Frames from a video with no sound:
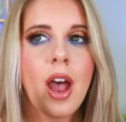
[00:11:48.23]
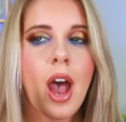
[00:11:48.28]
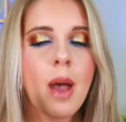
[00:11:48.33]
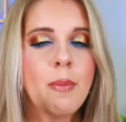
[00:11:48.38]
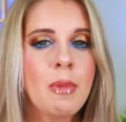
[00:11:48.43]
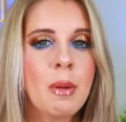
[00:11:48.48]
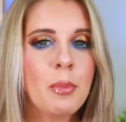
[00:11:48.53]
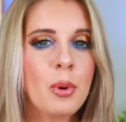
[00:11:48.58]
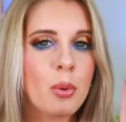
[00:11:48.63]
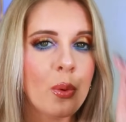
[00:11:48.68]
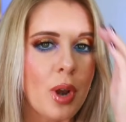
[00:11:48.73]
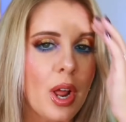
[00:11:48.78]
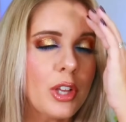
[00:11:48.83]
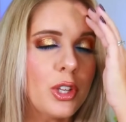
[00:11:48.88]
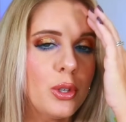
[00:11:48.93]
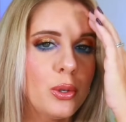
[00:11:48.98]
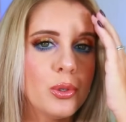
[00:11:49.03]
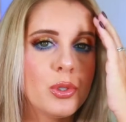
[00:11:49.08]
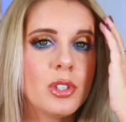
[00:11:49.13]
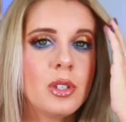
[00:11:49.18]
I remember when I
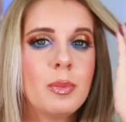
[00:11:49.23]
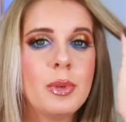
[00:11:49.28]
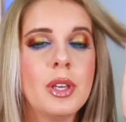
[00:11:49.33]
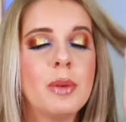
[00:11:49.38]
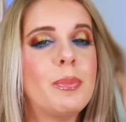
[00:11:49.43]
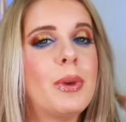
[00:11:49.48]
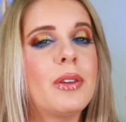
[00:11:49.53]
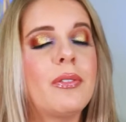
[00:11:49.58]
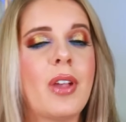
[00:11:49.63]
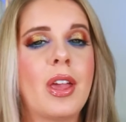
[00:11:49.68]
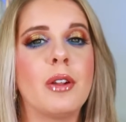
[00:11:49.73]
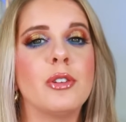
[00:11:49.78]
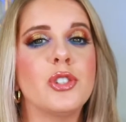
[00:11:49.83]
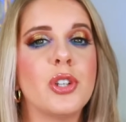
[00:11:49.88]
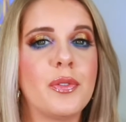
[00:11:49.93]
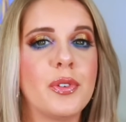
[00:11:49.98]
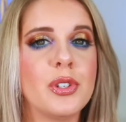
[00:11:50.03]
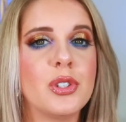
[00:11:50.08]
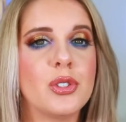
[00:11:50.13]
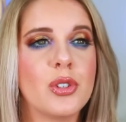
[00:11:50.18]
used to be a big fan of
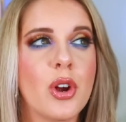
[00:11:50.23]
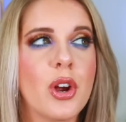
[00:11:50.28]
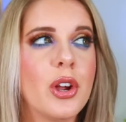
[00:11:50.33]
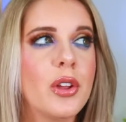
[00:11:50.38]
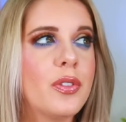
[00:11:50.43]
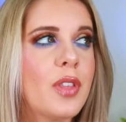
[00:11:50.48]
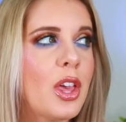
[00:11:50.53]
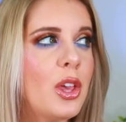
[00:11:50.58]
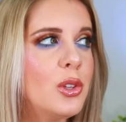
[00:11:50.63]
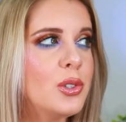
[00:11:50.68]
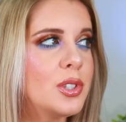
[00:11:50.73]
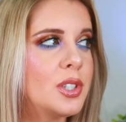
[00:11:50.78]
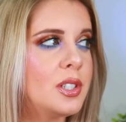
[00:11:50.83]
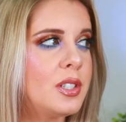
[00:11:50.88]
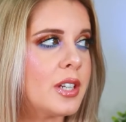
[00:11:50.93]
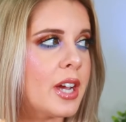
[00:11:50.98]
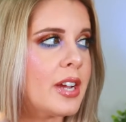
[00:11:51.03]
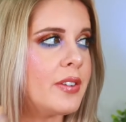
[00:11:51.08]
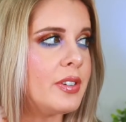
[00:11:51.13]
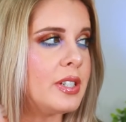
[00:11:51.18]
Jeffree Star, they used to
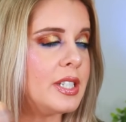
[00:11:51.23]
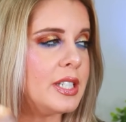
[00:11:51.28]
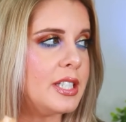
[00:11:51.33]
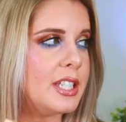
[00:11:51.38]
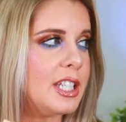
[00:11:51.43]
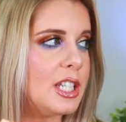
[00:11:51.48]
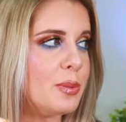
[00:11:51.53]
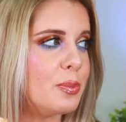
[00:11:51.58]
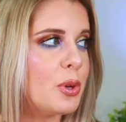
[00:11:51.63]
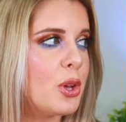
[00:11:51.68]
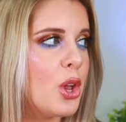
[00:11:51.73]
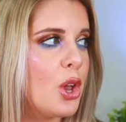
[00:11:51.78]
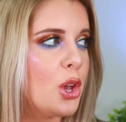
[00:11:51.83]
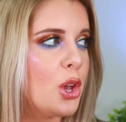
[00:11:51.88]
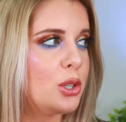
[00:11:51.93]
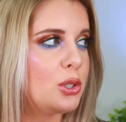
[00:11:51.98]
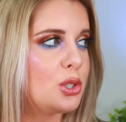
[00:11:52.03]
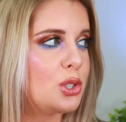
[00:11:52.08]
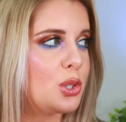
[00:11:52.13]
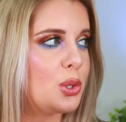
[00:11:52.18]
dive in deep
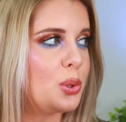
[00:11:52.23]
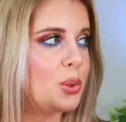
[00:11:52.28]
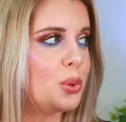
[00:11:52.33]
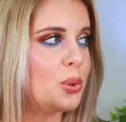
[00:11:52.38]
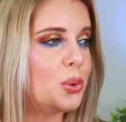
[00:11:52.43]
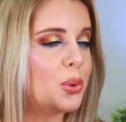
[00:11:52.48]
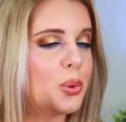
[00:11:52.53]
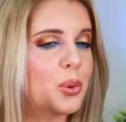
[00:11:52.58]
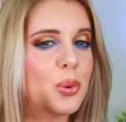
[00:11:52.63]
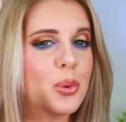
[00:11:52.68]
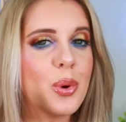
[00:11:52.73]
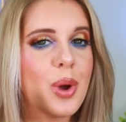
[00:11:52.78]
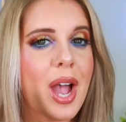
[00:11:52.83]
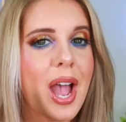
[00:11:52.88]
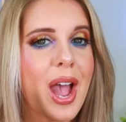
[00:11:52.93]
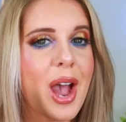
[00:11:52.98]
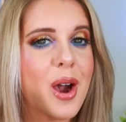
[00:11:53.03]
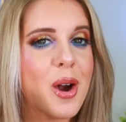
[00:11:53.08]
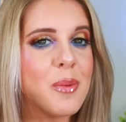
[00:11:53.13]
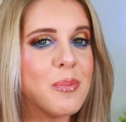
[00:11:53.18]
to
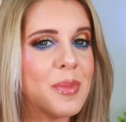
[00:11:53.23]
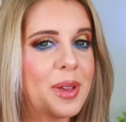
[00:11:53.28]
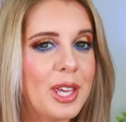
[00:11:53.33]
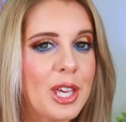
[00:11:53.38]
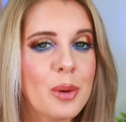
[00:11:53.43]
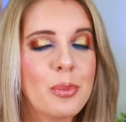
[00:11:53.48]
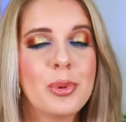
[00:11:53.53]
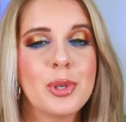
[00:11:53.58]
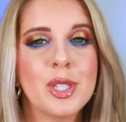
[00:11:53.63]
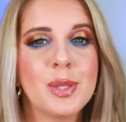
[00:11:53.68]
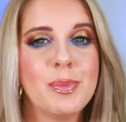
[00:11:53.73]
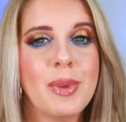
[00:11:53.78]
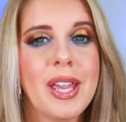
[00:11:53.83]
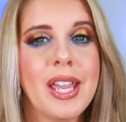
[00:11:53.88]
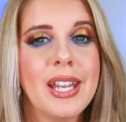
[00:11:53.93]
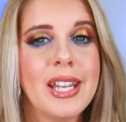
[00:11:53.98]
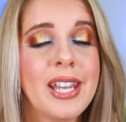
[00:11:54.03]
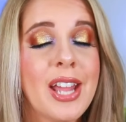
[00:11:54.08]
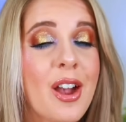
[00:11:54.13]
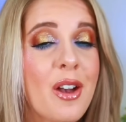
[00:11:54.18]
how makeup was
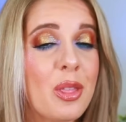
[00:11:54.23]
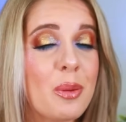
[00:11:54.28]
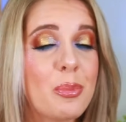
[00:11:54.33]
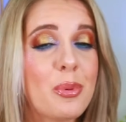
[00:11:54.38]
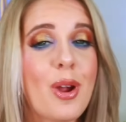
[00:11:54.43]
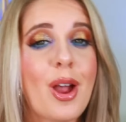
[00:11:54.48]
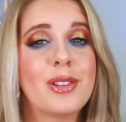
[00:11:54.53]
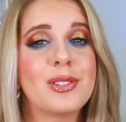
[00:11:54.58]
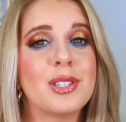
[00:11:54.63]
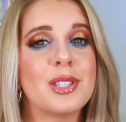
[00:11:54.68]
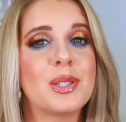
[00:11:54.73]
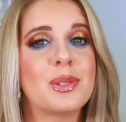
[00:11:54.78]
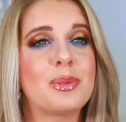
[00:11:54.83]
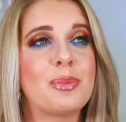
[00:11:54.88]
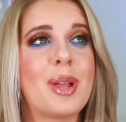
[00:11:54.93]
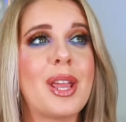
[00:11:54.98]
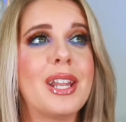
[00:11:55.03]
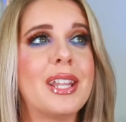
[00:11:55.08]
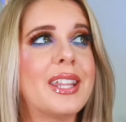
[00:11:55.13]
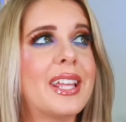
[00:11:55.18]
made and how the processes are
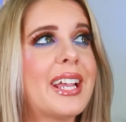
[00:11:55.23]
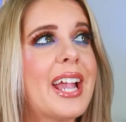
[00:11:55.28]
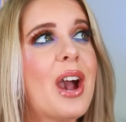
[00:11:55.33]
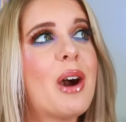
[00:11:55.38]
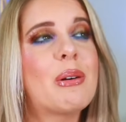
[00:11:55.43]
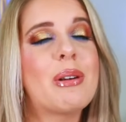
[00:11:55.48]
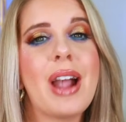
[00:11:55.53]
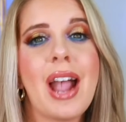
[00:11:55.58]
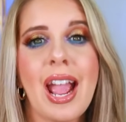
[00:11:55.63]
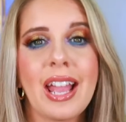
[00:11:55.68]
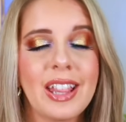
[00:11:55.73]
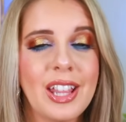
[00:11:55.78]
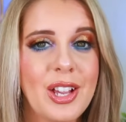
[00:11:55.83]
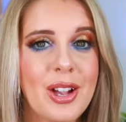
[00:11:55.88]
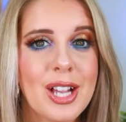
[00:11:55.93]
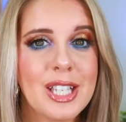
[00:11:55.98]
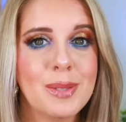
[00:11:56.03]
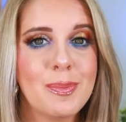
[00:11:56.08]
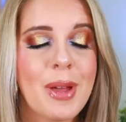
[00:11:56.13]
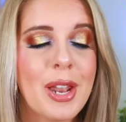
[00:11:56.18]
made and like how Kylie
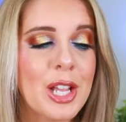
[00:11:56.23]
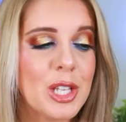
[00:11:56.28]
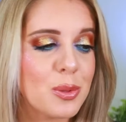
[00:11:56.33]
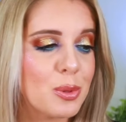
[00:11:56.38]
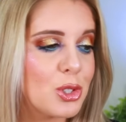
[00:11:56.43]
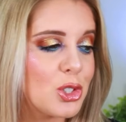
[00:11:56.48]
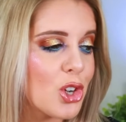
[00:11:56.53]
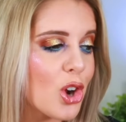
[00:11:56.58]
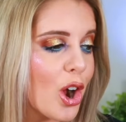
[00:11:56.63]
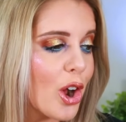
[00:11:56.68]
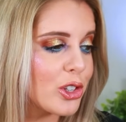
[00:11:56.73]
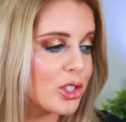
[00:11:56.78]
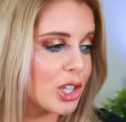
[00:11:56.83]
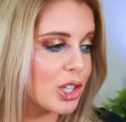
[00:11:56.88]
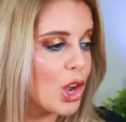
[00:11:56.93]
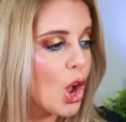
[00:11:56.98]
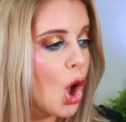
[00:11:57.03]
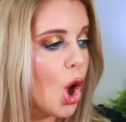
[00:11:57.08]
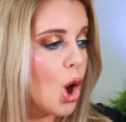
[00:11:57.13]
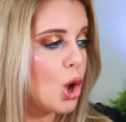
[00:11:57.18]
Cosmetics would charge
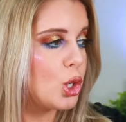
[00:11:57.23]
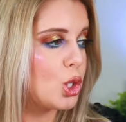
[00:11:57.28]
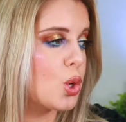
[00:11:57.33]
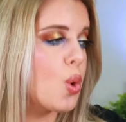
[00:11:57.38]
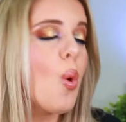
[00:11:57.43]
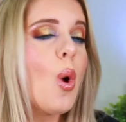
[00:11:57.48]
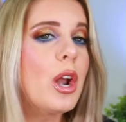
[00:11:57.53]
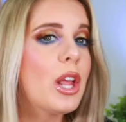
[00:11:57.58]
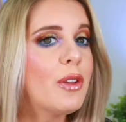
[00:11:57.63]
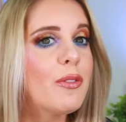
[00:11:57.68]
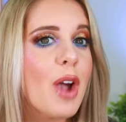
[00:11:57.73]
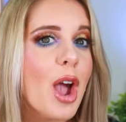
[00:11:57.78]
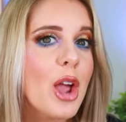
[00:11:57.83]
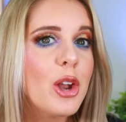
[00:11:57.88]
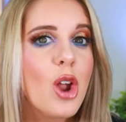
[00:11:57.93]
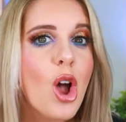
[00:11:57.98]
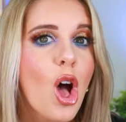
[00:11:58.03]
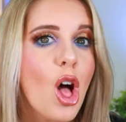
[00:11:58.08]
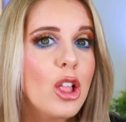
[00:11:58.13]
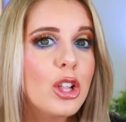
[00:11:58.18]
like
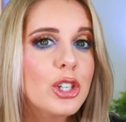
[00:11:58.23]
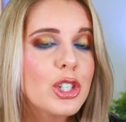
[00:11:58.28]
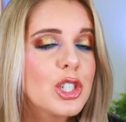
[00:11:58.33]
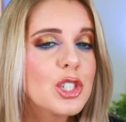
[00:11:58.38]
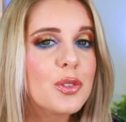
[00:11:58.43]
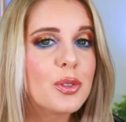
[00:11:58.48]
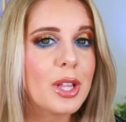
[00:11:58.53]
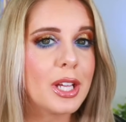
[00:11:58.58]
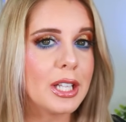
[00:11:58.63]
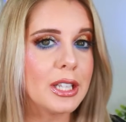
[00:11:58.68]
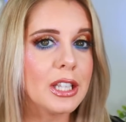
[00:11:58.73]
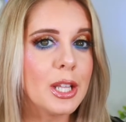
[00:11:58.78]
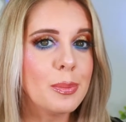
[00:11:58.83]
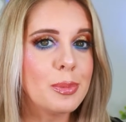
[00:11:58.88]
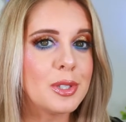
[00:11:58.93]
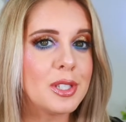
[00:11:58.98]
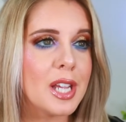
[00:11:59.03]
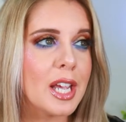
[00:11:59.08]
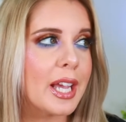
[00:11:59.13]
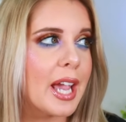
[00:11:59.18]
$25 for like a
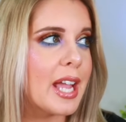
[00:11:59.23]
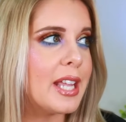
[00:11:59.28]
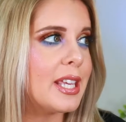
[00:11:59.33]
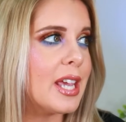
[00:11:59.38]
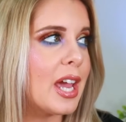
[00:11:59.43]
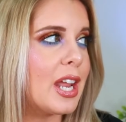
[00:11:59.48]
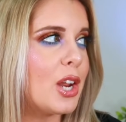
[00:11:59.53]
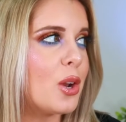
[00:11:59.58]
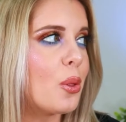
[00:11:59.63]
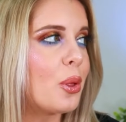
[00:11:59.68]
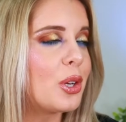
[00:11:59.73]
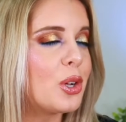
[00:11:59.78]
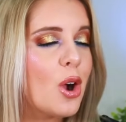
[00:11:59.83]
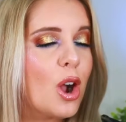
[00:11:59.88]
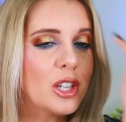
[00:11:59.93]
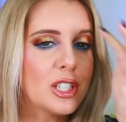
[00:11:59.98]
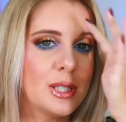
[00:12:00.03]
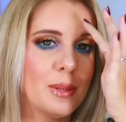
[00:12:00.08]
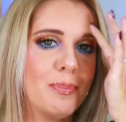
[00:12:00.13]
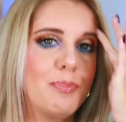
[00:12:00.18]
lipstick and yet it only
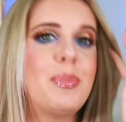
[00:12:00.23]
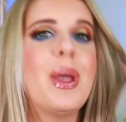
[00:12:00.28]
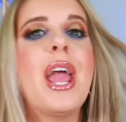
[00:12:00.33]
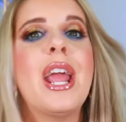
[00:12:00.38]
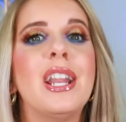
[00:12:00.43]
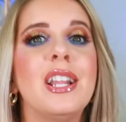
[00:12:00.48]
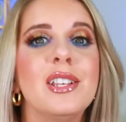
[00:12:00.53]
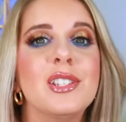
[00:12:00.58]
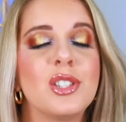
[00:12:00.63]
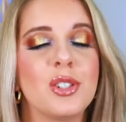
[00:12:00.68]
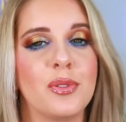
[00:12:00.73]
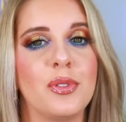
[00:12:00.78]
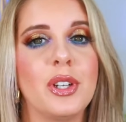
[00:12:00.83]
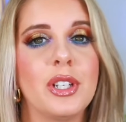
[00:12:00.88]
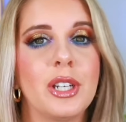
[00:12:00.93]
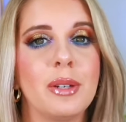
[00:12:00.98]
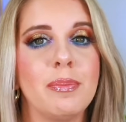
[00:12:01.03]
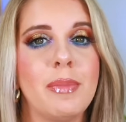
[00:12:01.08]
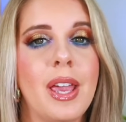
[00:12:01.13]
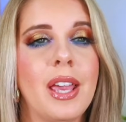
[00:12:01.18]
cost them pennies to
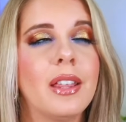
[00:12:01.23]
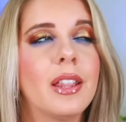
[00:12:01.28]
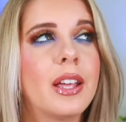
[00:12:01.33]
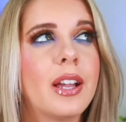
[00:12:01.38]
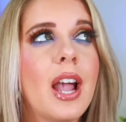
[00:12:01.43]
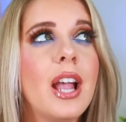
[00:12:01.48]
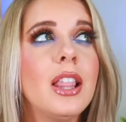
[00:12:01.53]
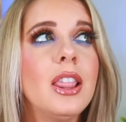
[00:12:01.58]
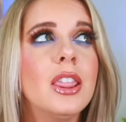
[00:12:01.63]
freaking make. Like I